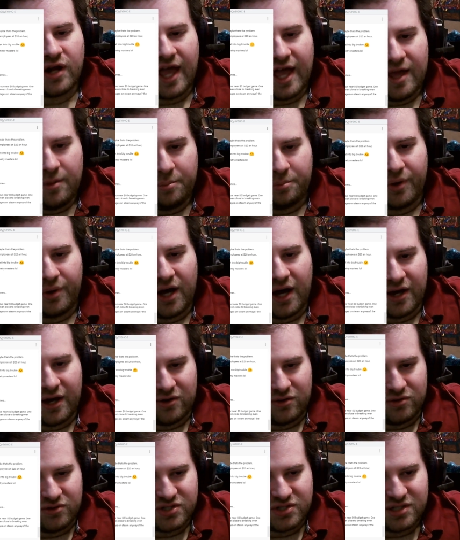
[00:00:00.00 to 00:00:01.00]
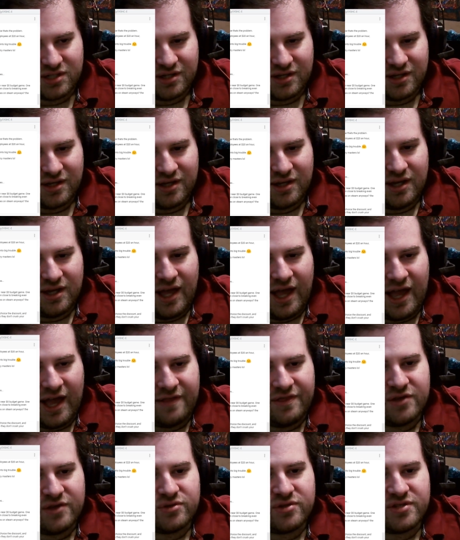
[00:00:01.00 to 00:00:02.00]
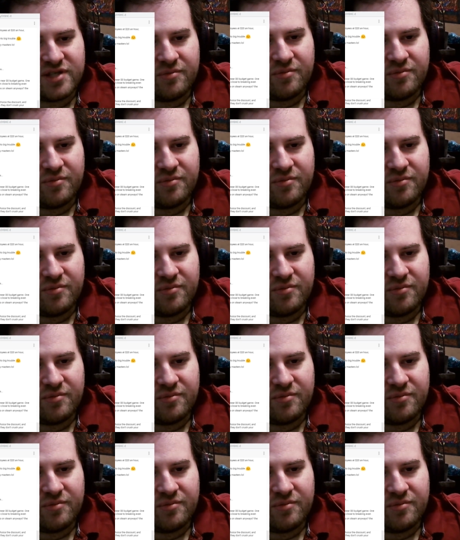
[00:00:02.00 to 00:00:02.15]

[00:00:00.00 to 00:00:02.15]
Empires. And this was them